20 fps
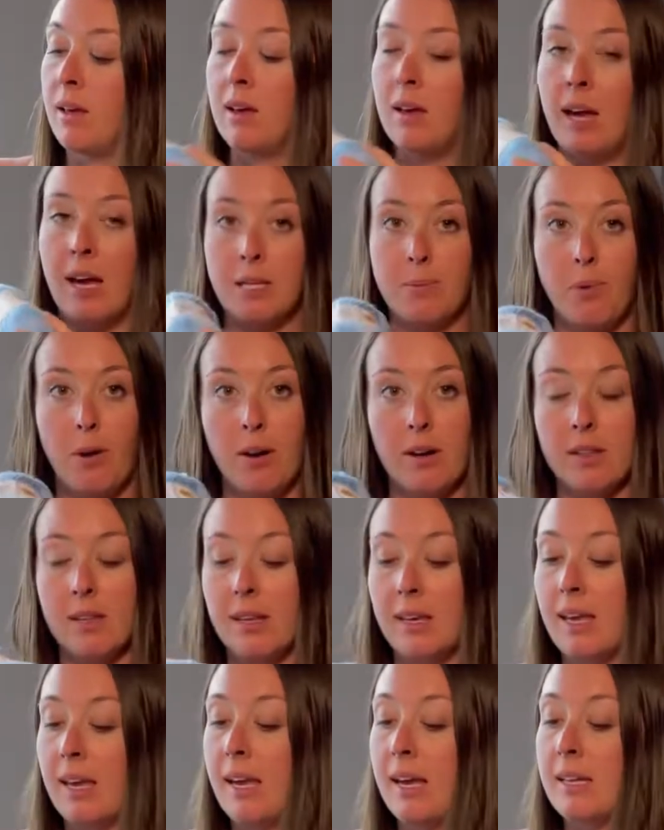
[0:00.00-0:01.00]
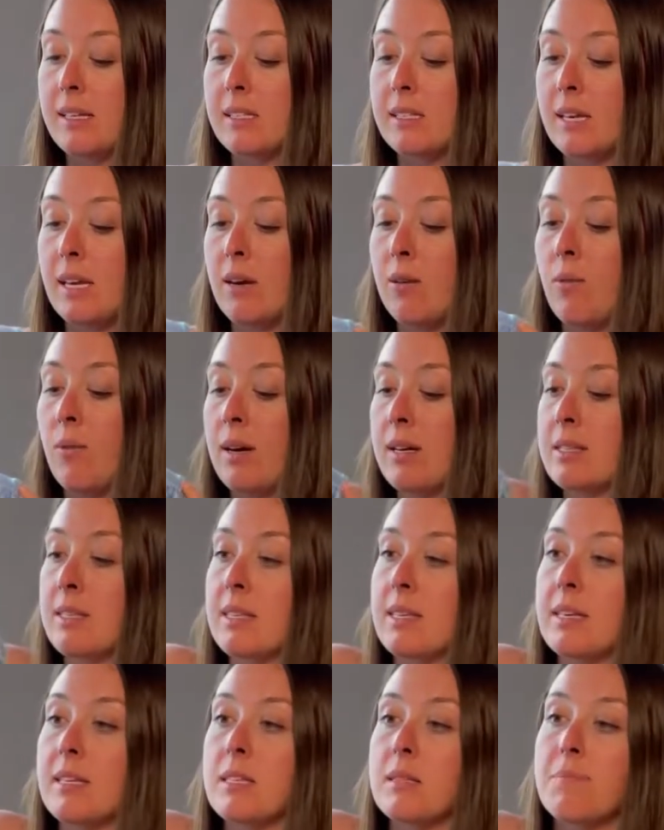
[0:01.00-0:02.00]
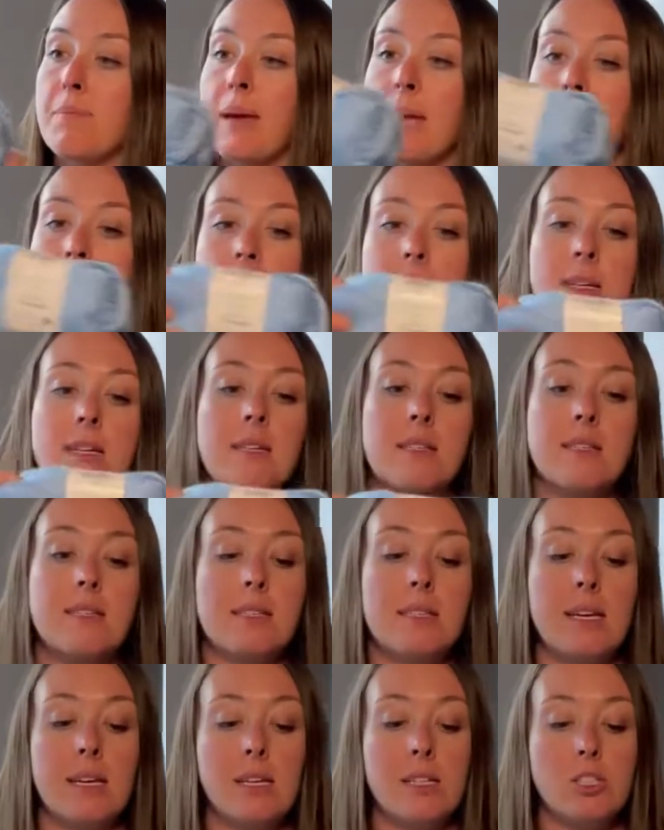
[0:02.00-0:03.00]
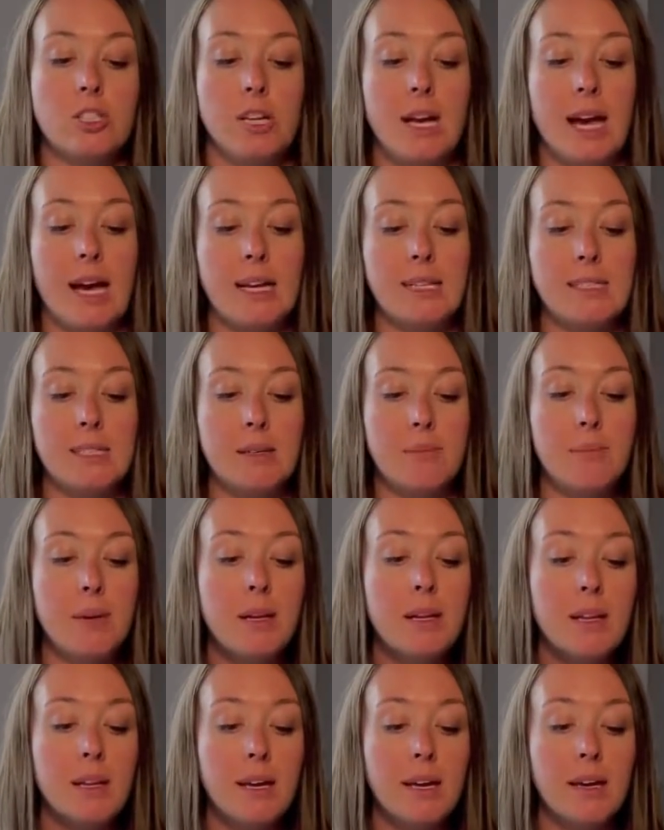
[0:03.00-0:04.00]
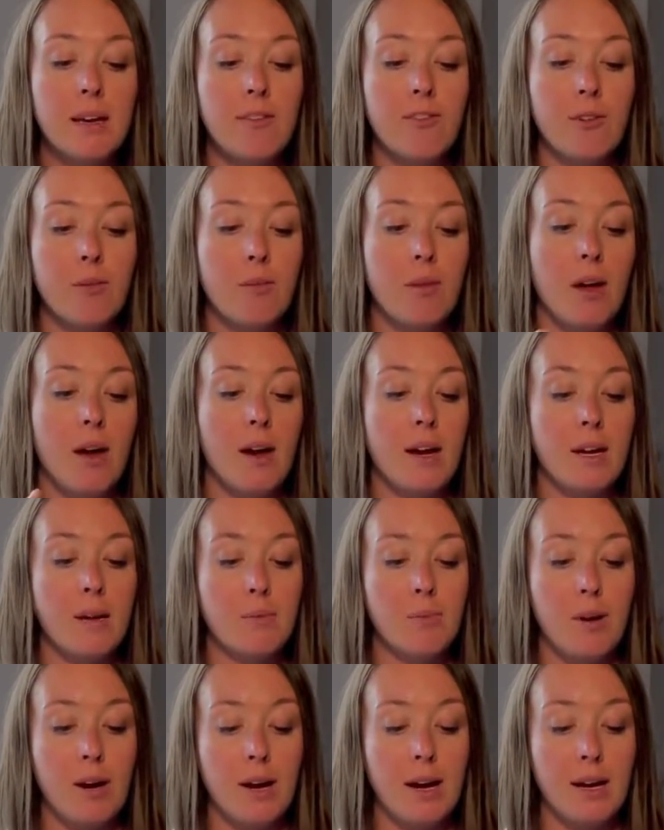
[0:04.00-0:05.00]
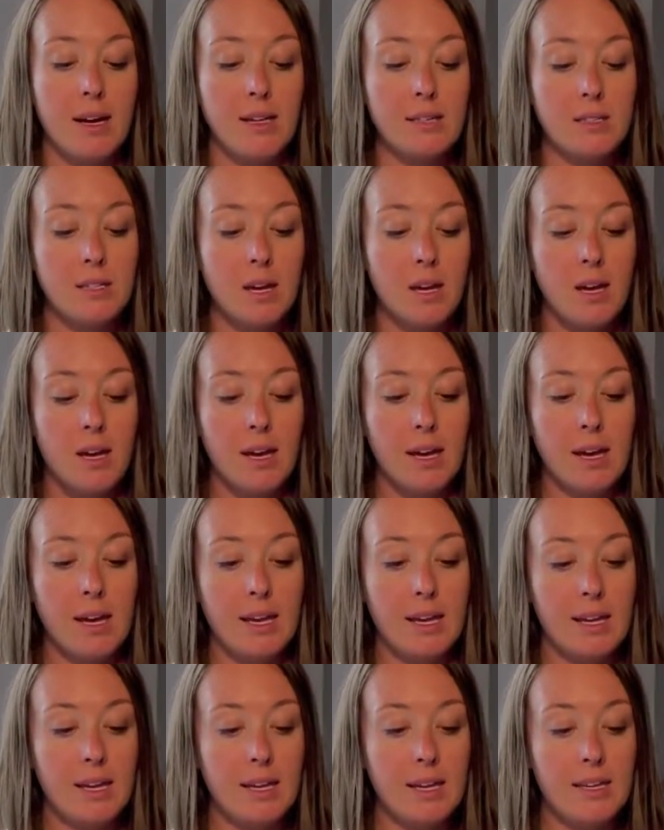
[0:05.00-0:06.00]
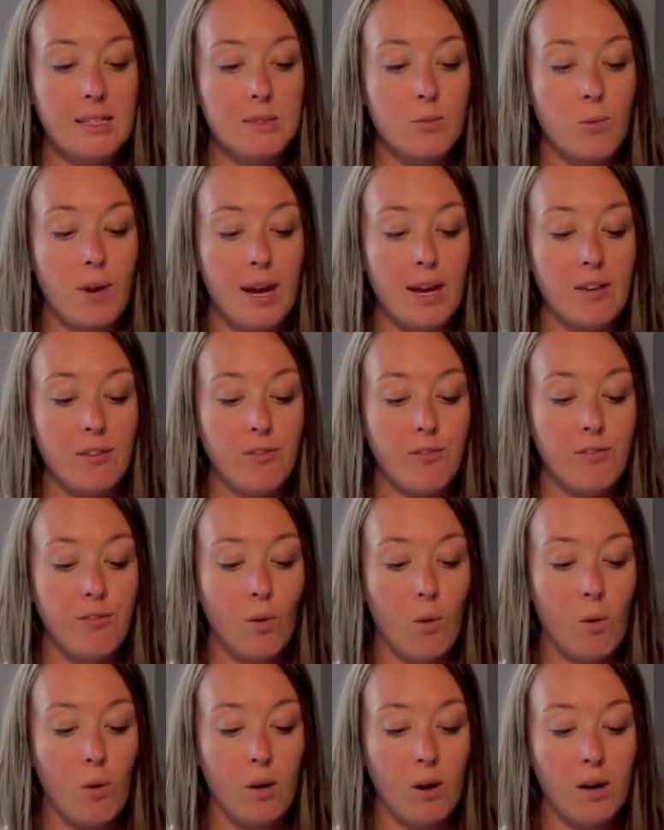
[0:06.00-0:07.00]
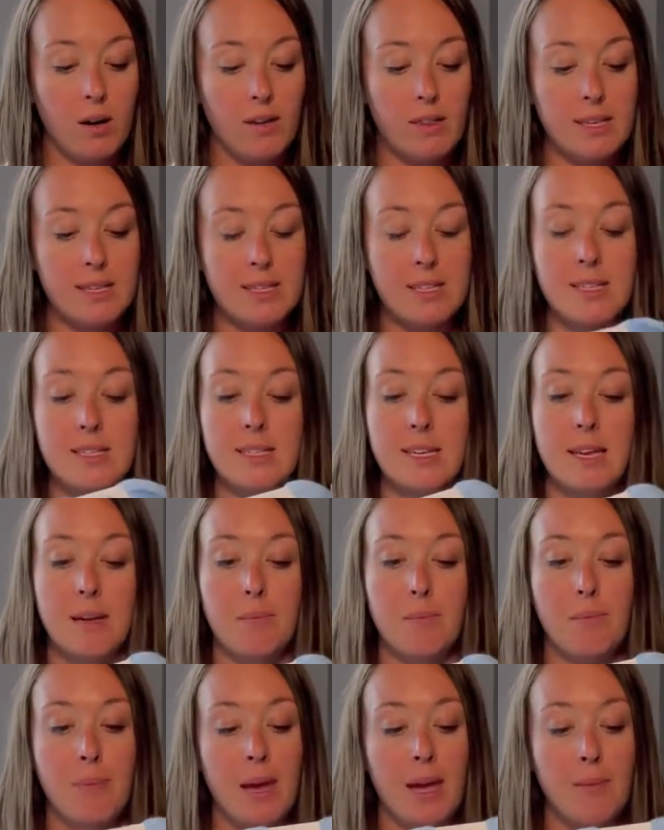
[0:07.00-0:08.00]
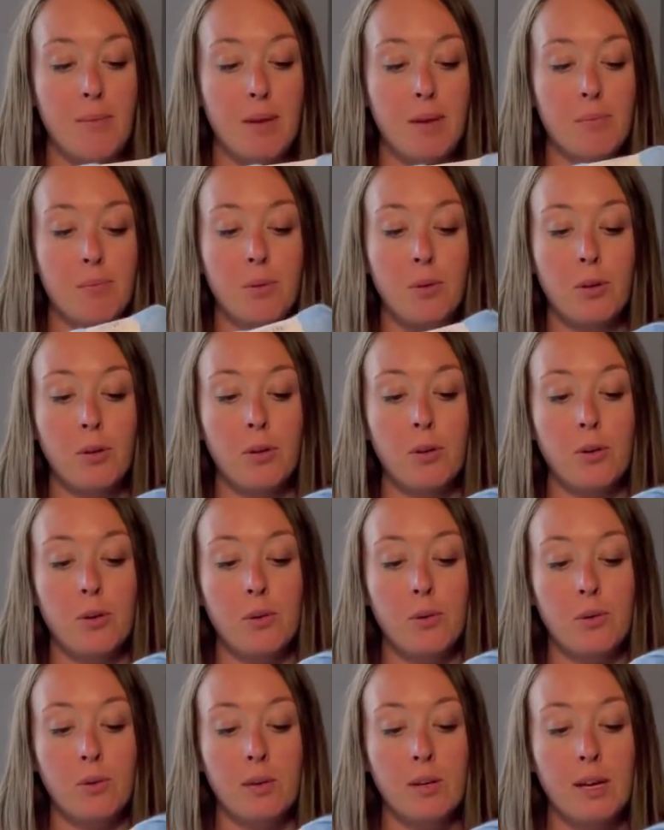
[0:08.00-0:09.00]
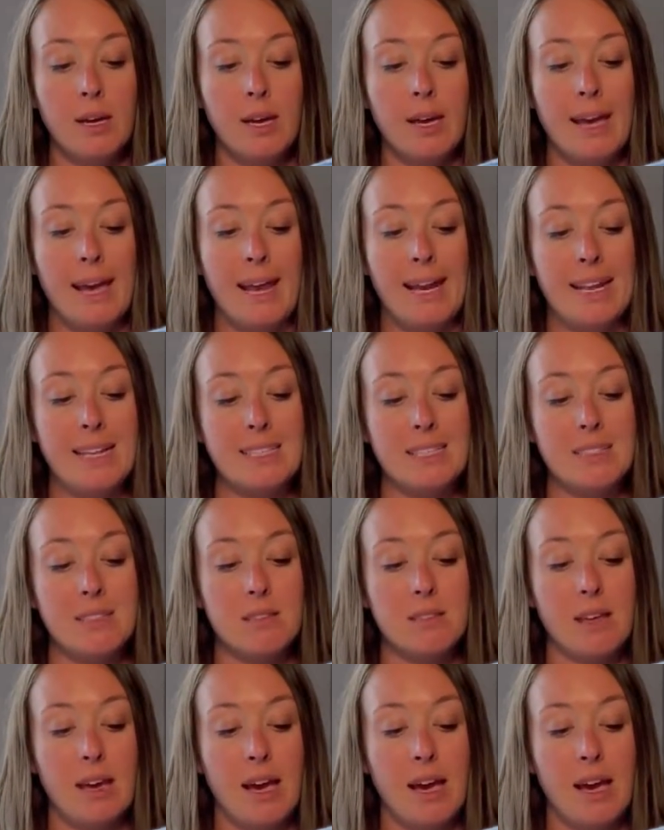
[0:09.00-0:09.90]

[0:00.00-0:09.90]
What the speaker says: as part of the kit, it was this basic stitch anti-pilling from Lion brand. It is weight 4. This is in baby blue, and it's the